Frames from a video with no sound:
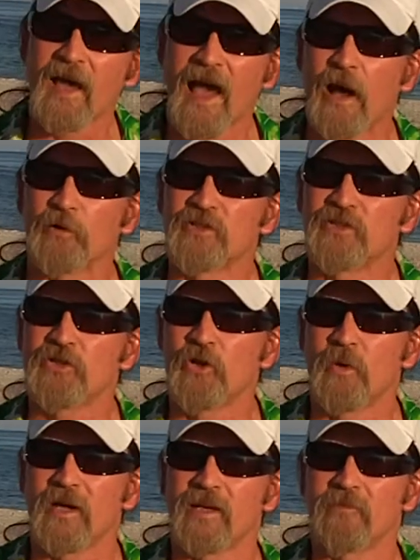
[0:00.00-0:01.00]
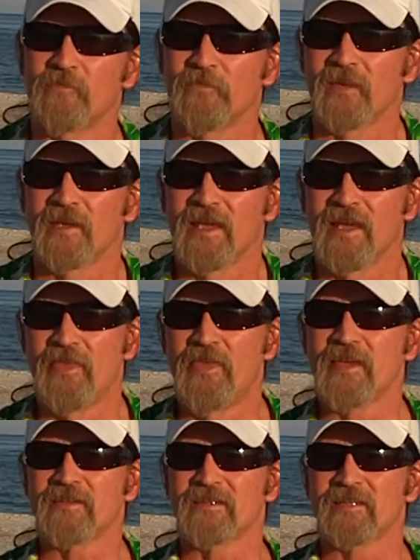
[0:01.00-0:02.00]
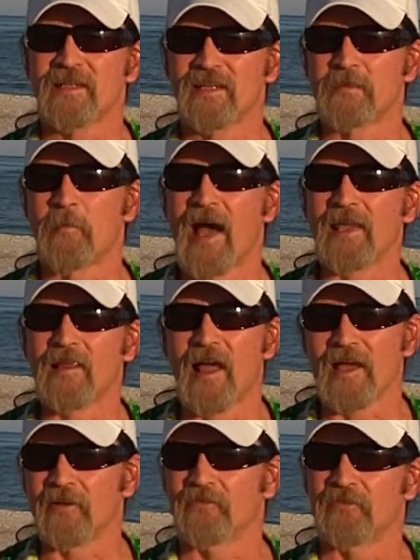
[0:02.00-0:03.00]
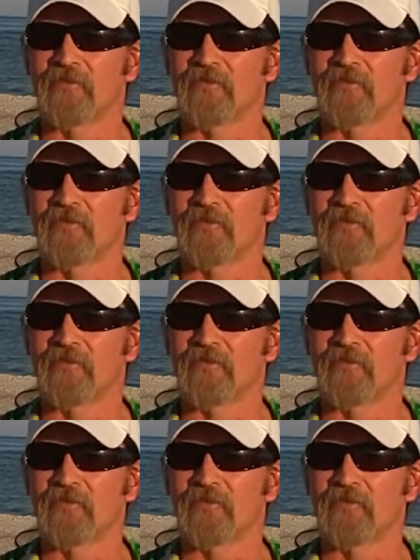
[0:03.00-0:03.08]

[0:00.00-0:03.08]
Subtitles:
how to do it. This is my life,